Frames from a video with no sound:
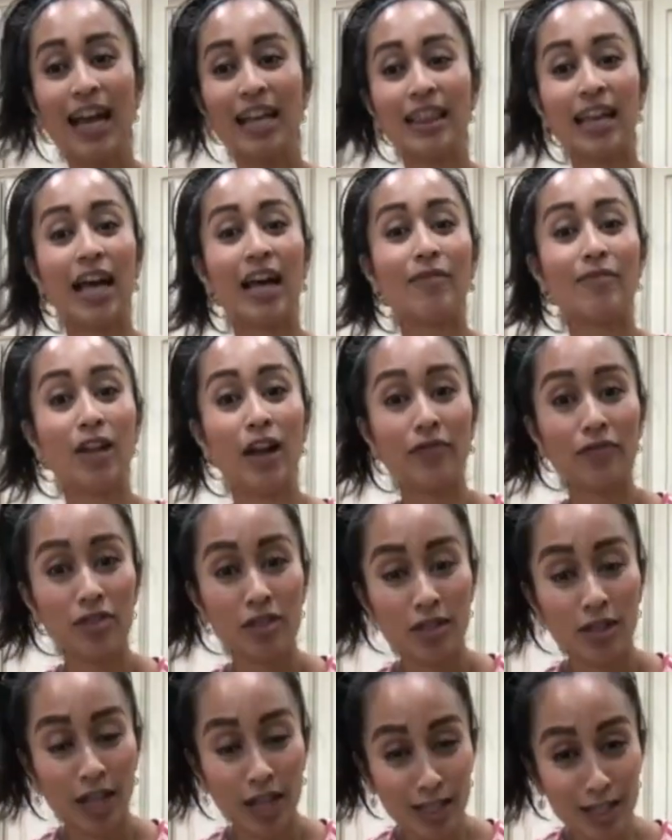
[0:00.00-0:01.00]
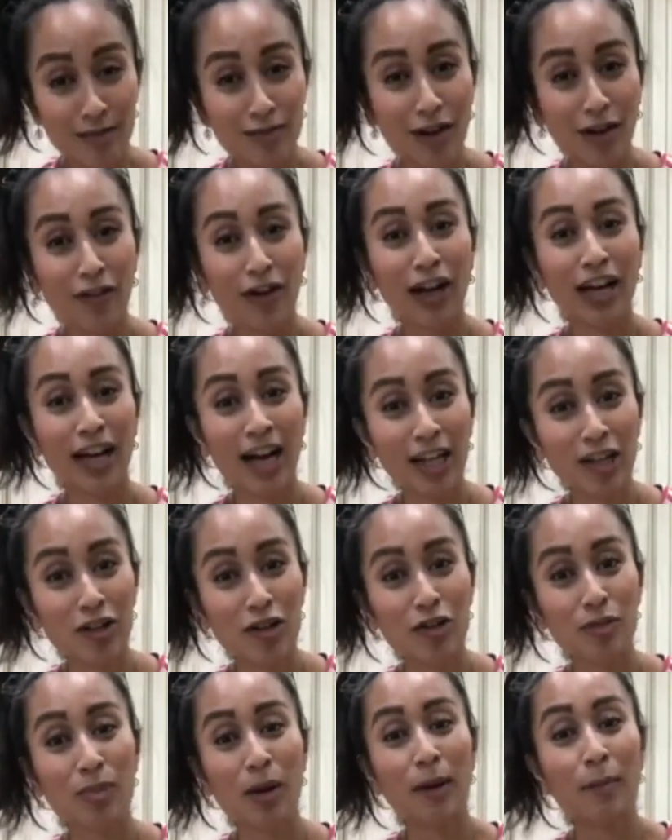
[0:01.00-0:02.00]
that have lots of different
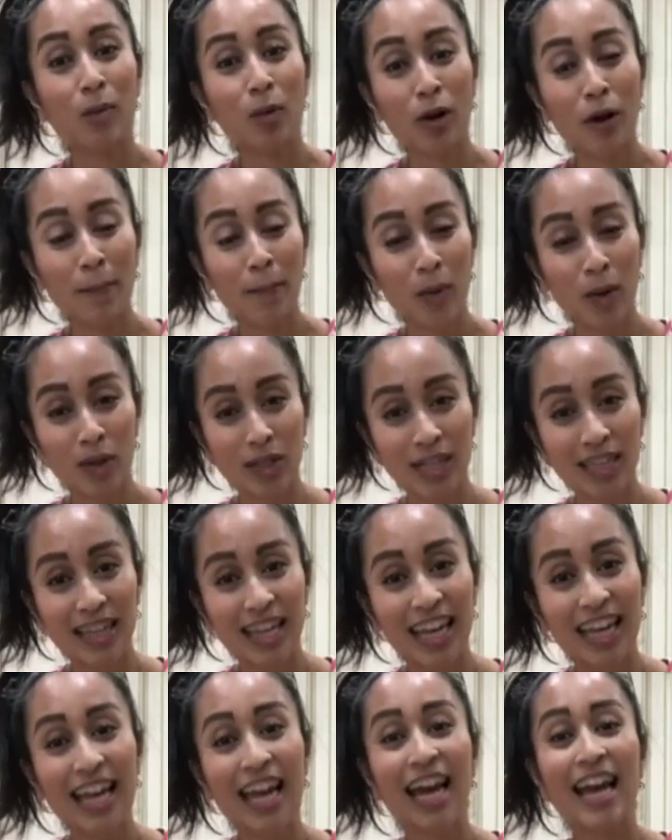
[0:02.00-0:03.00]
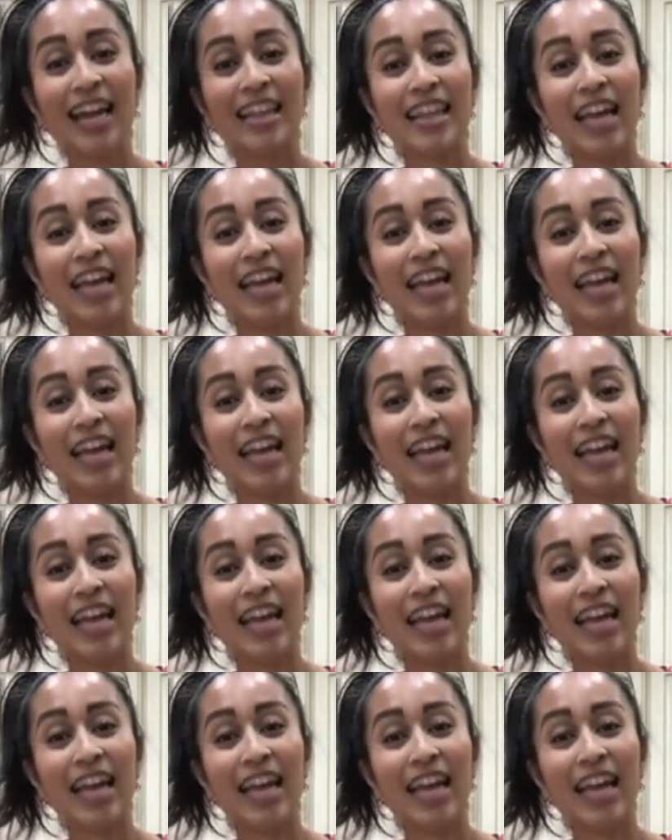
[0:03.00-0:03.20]
colors, but more importantly,